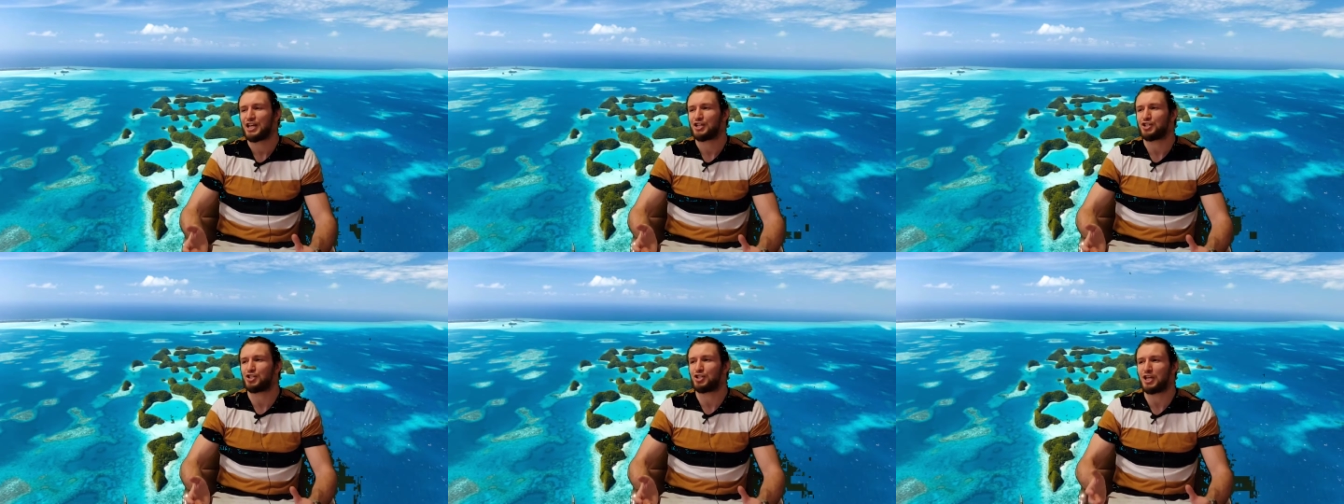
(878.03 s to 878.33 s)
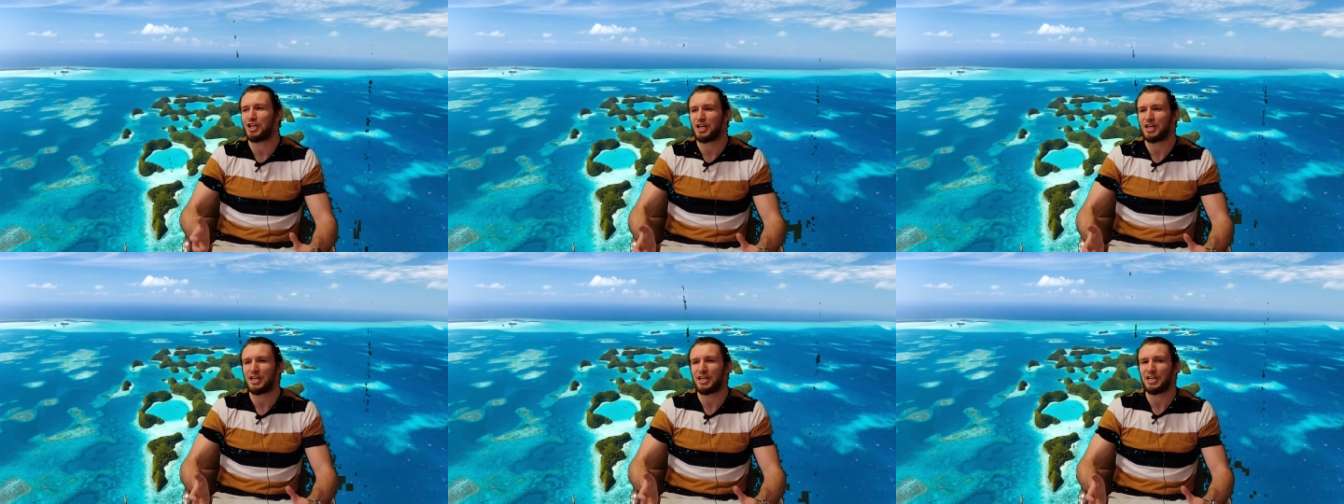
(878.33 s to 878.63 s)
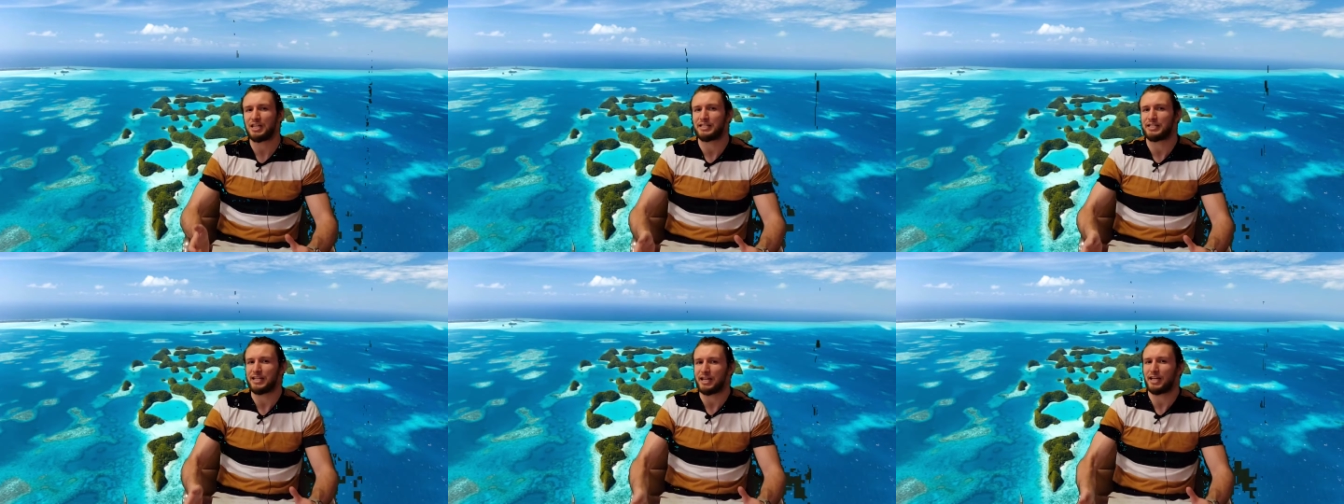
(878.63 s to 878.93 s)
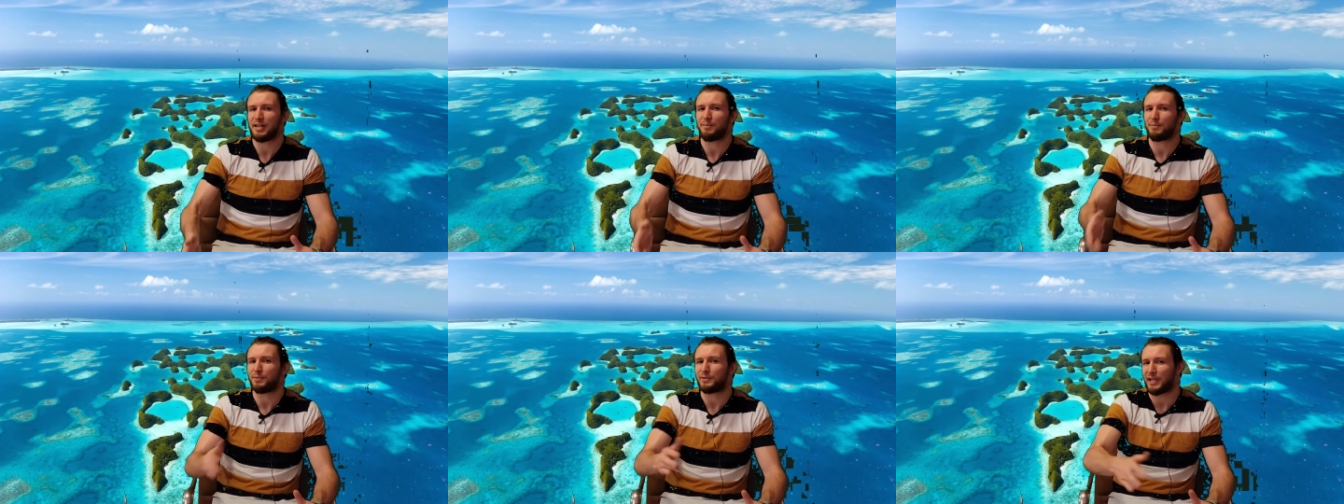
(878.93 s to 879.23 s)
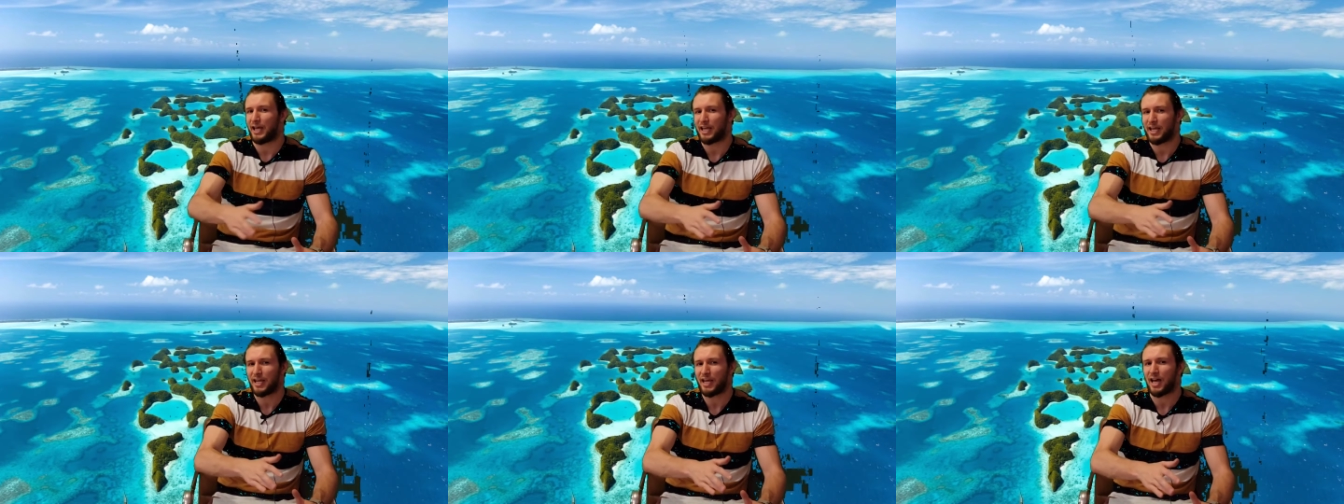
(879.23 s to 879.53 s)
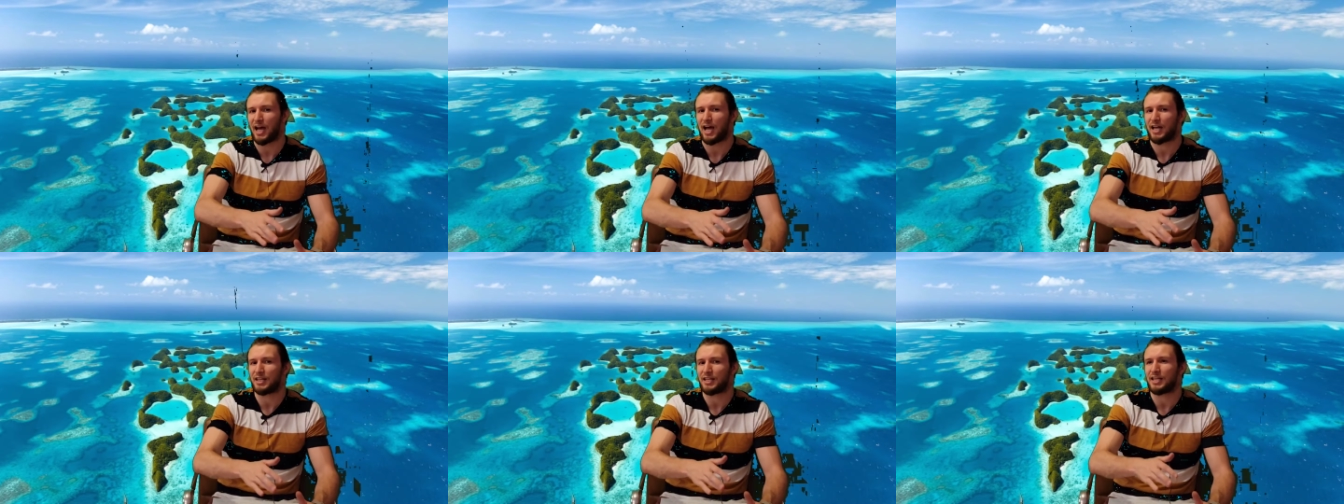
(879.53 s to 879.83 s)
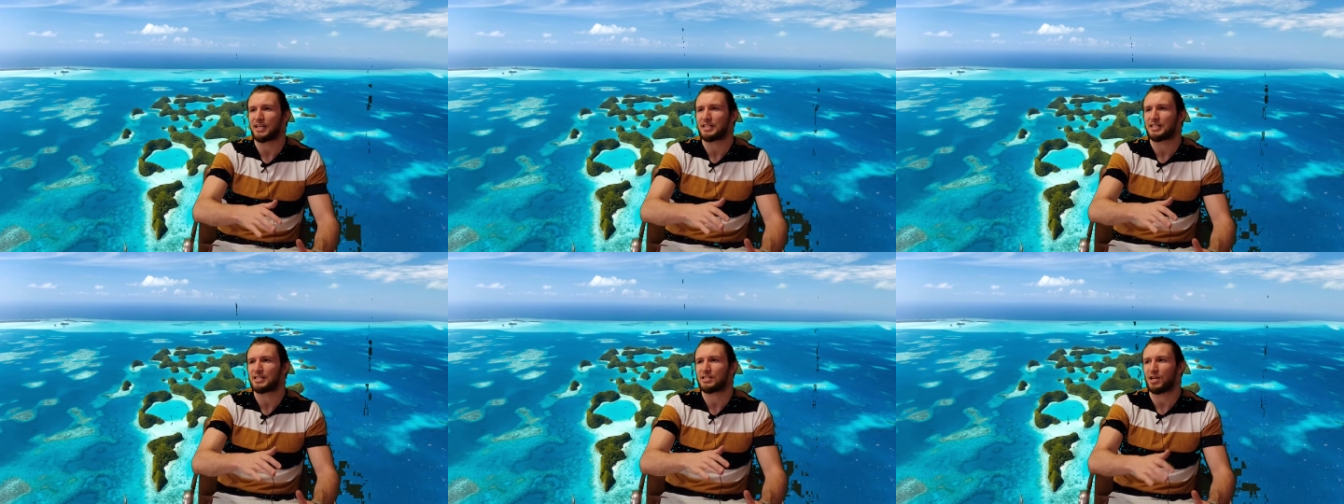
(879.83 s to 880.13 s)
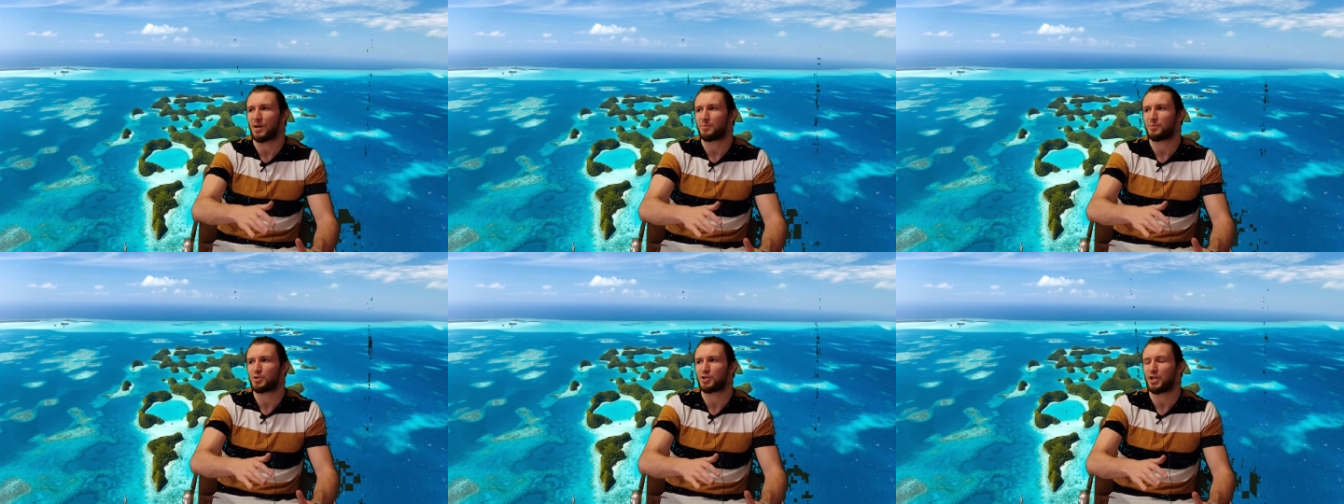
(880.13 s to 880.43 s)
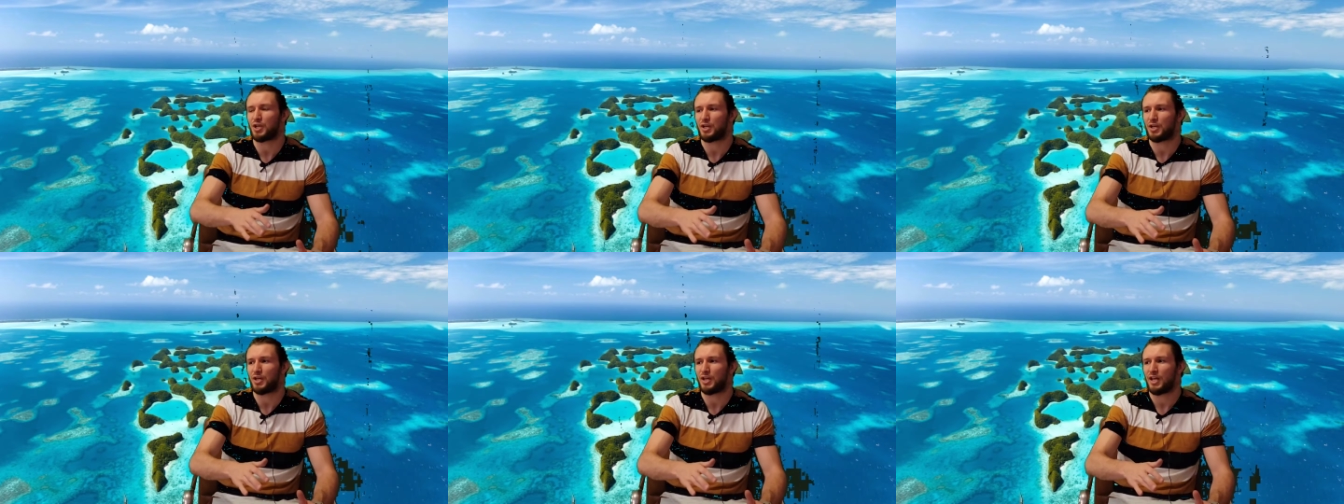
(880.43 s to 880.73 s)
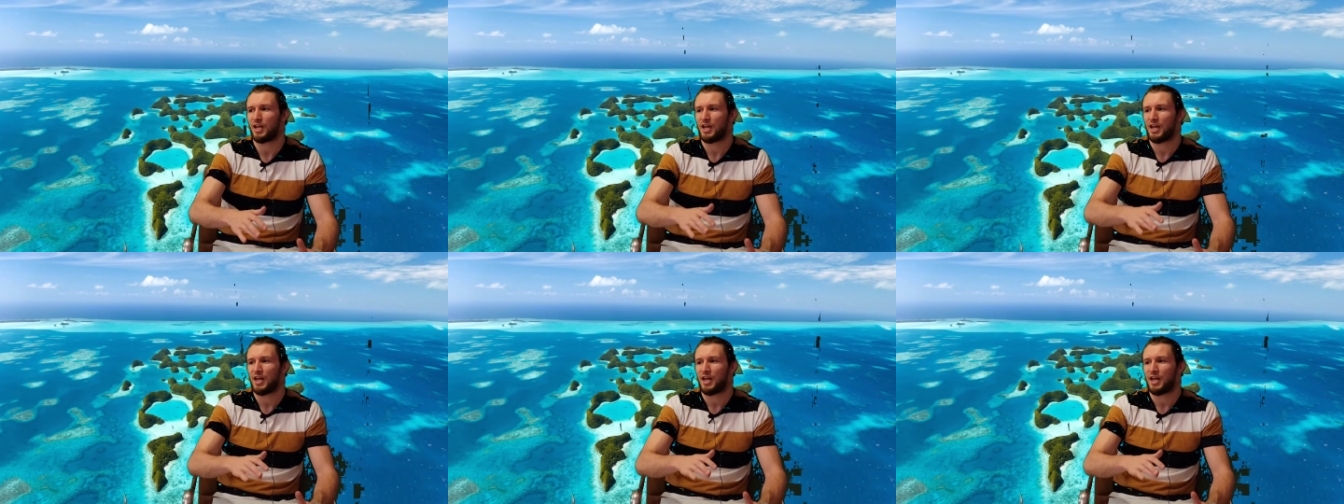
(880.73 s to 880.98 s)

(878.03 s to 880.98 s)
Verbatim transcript: Genie didn't play it on the assumption